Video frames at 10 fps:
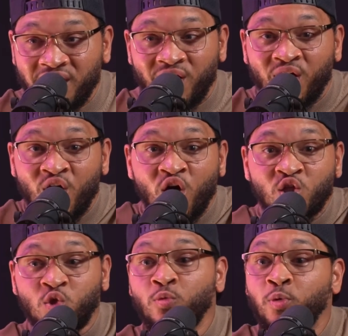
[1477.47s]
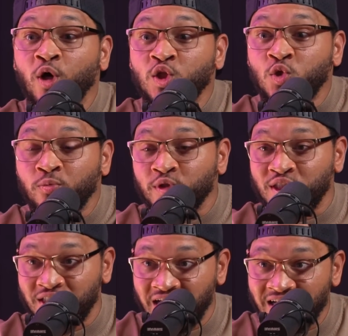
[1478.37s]
a
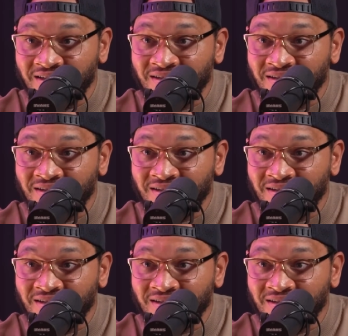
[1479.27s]
2.2%.